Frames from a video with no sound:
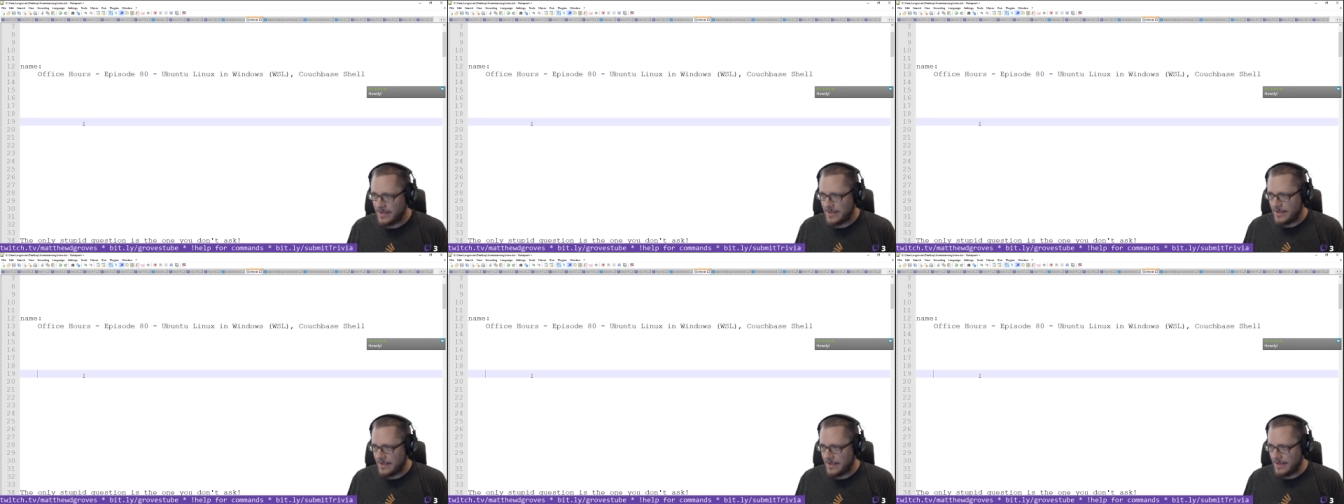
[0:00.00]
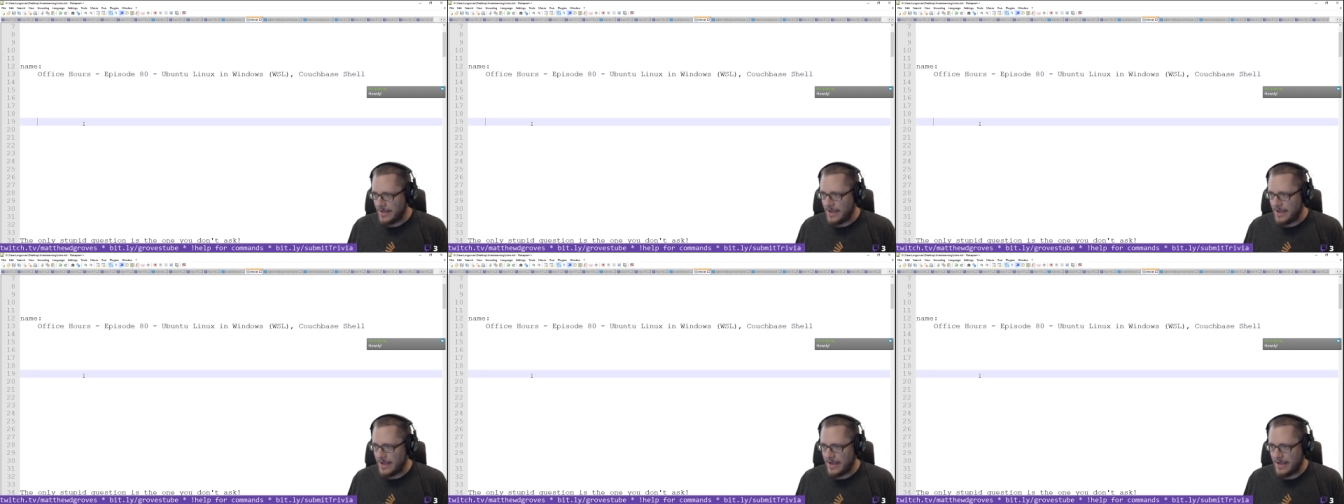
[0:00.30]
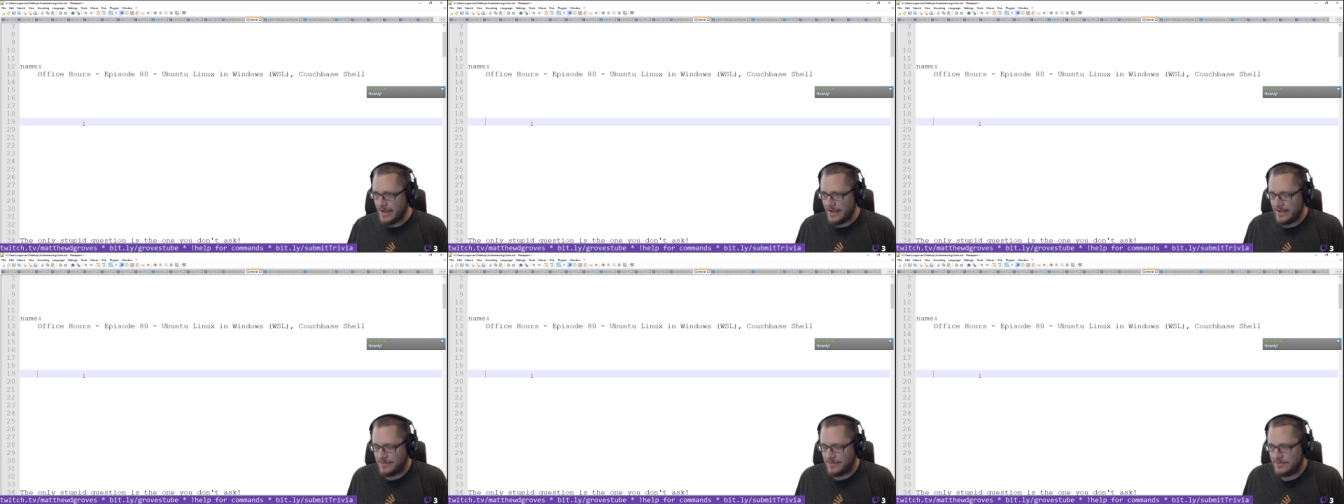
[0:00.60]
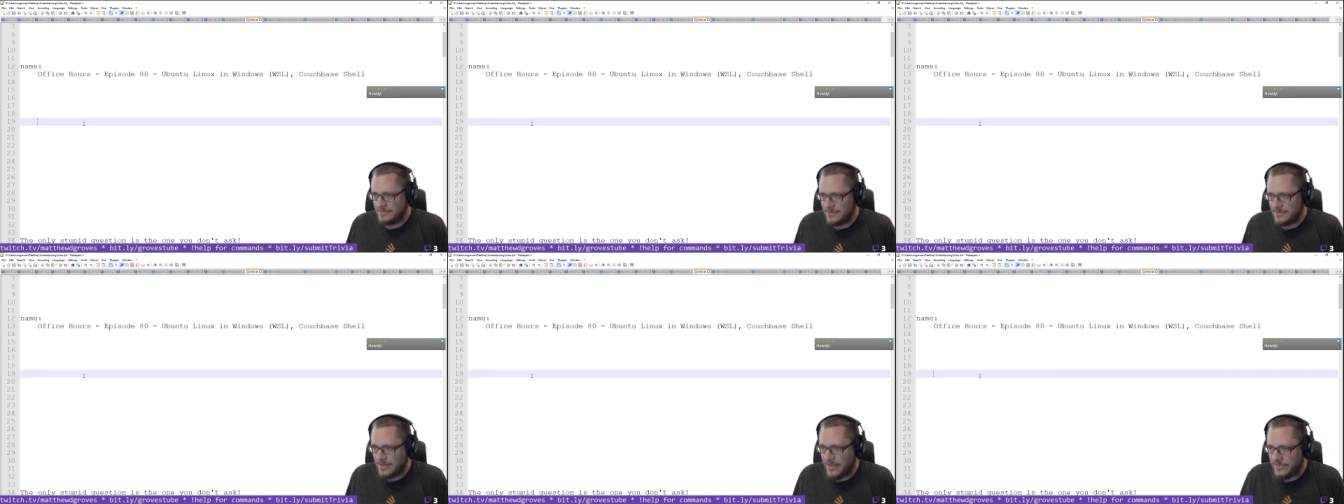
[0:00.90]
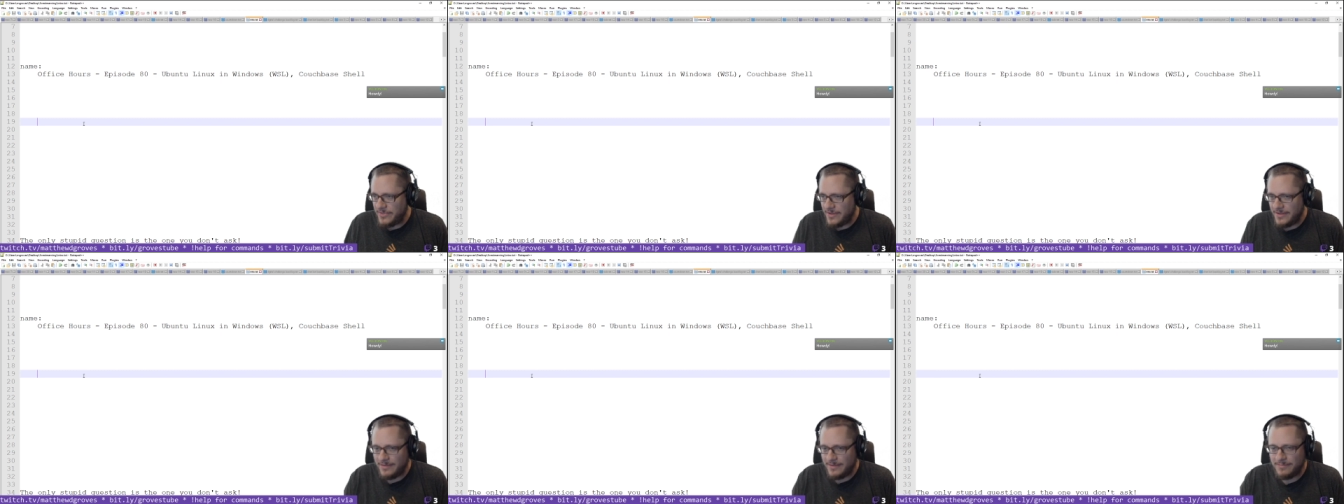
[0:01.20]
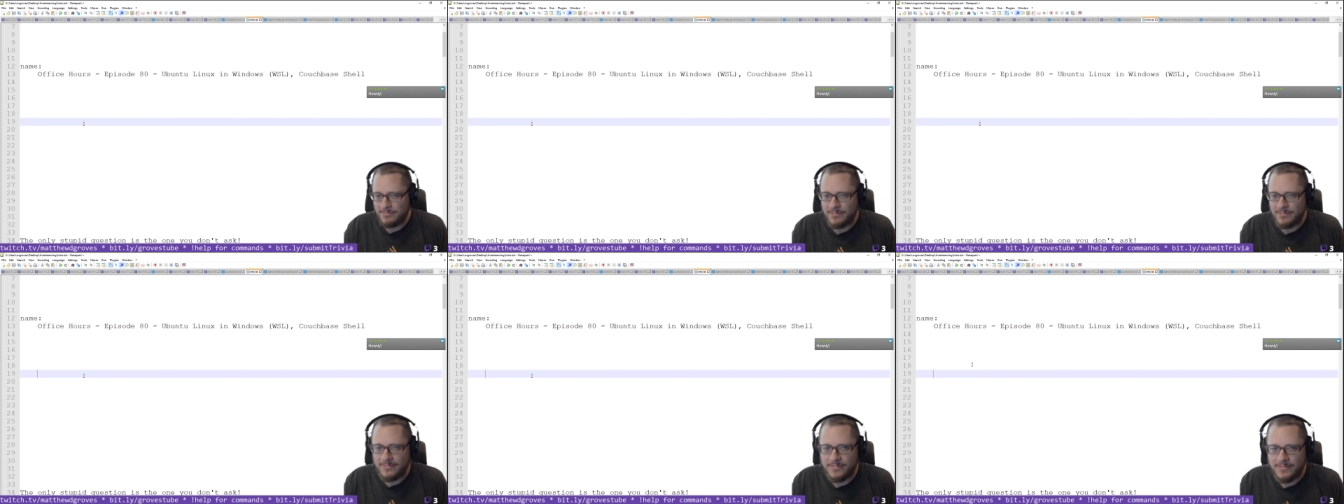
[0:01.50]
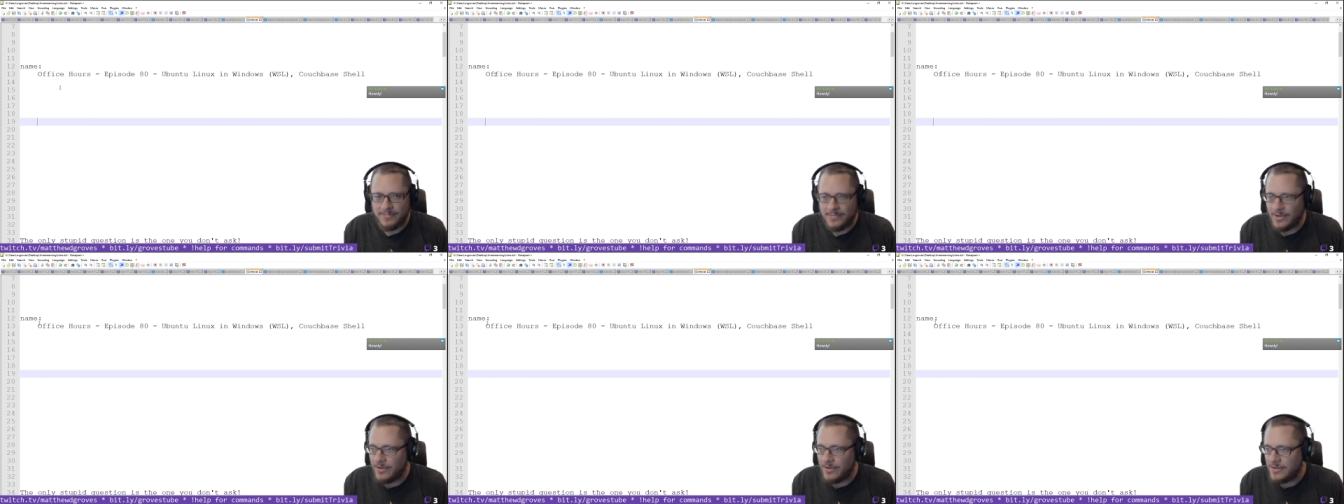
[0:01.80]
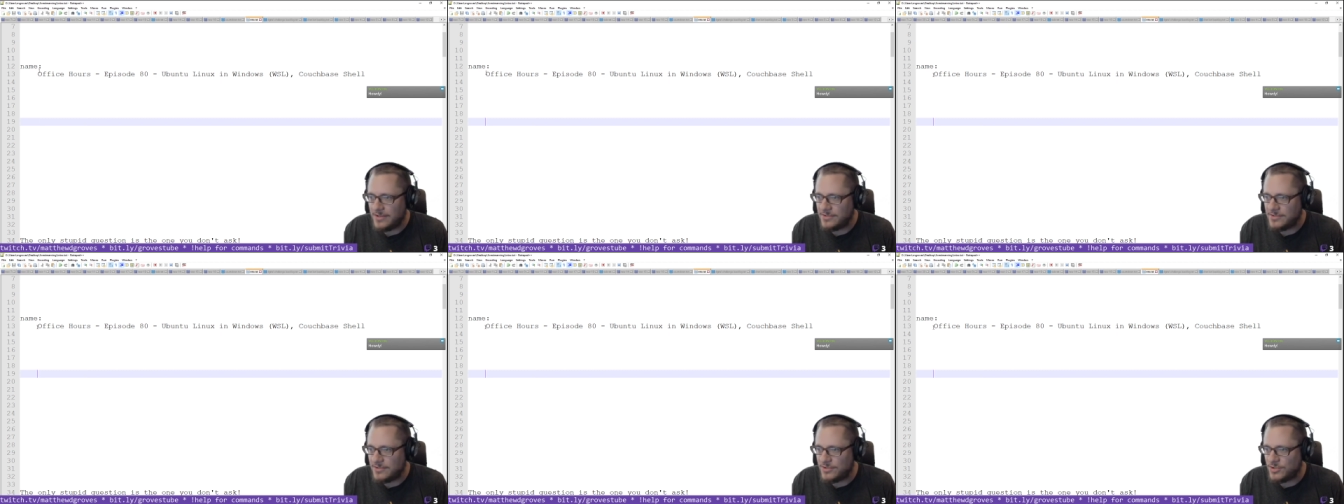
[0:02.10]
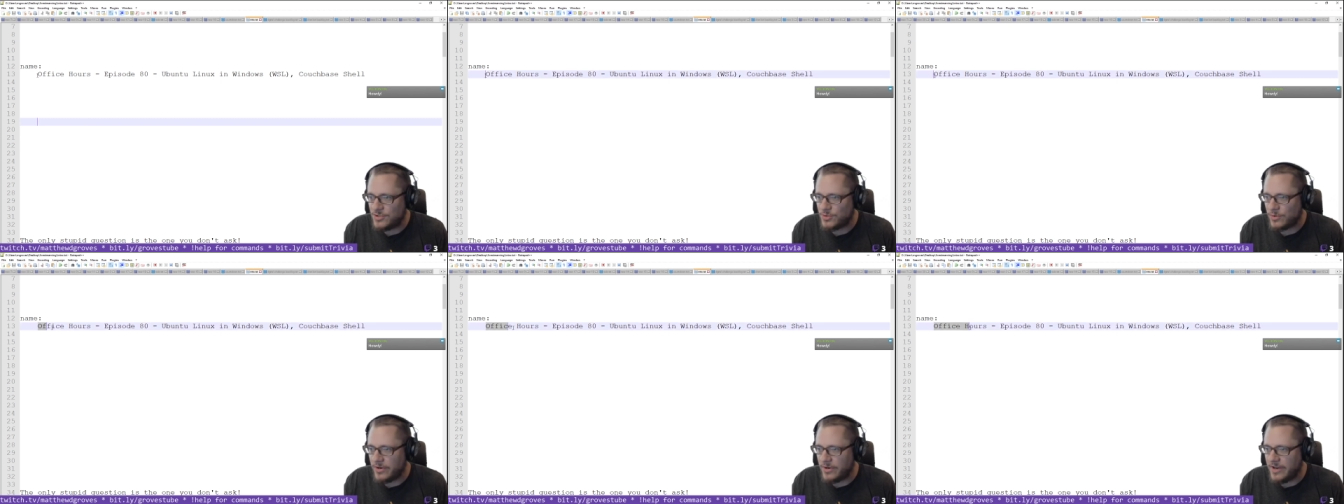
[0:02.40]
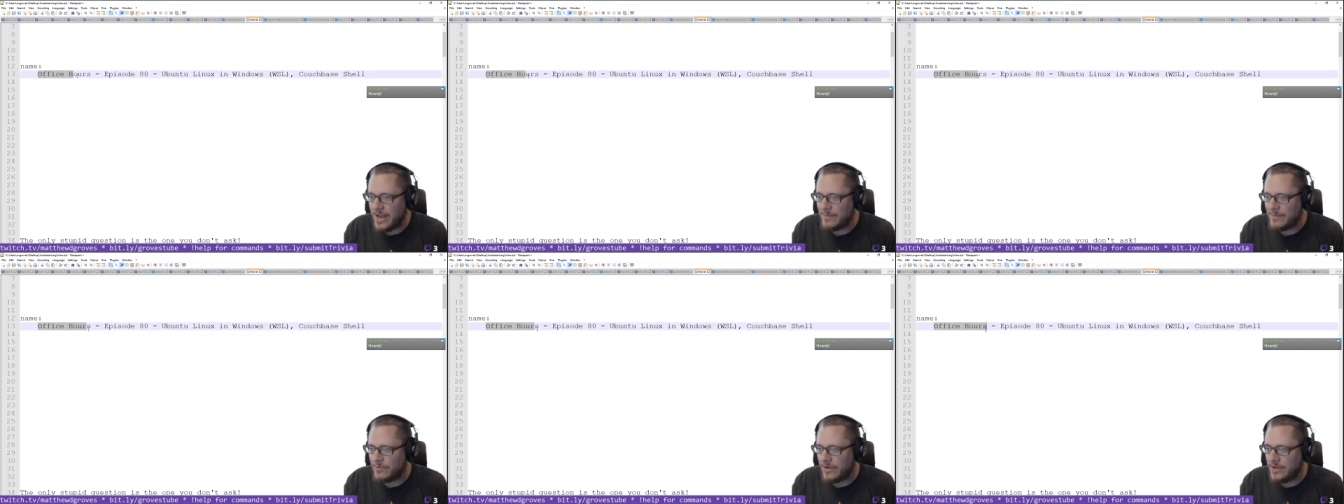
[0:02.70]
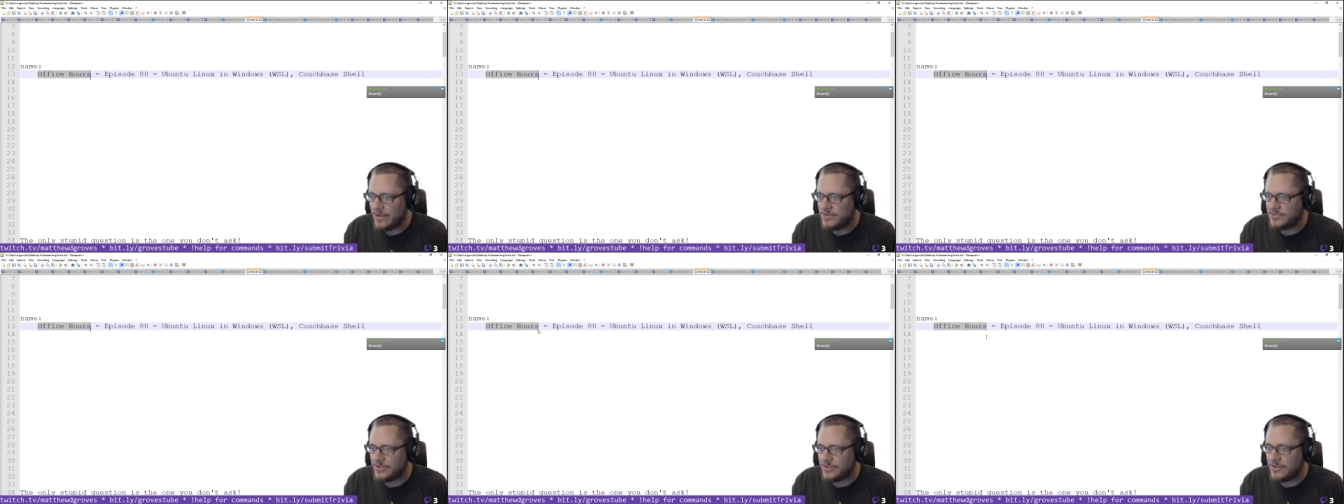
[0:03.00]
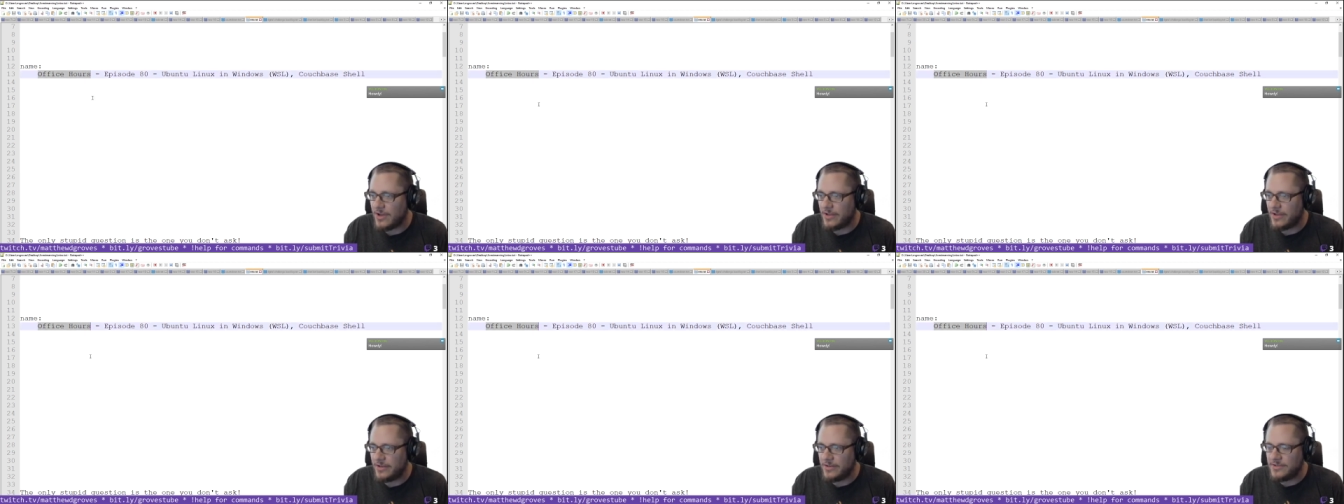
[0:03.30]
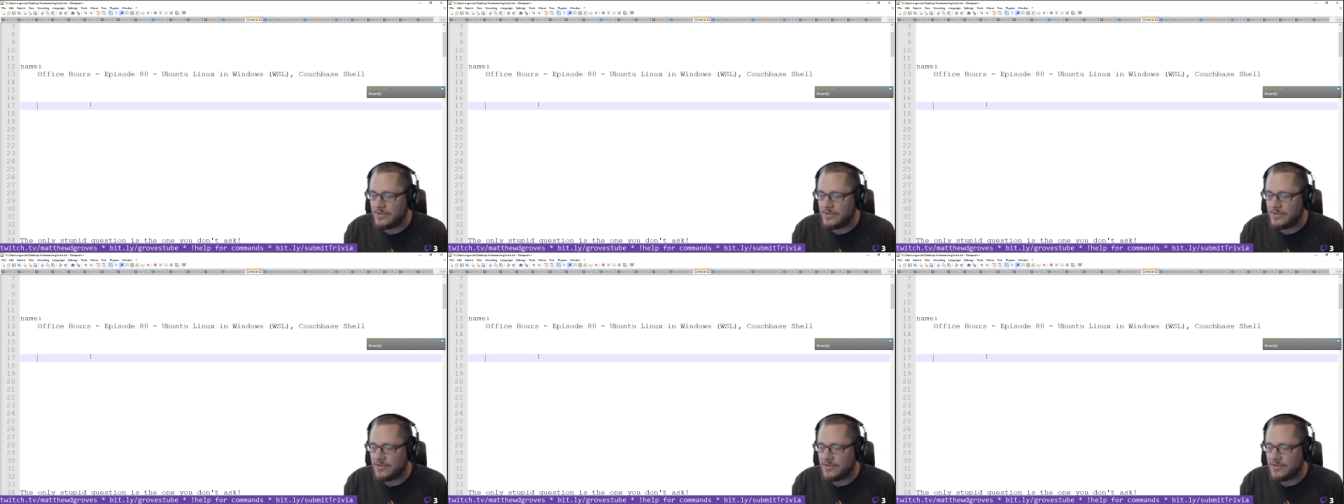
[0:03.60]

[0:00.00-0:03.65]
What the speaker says: nothing, it's just a shorter name, what I used to call it.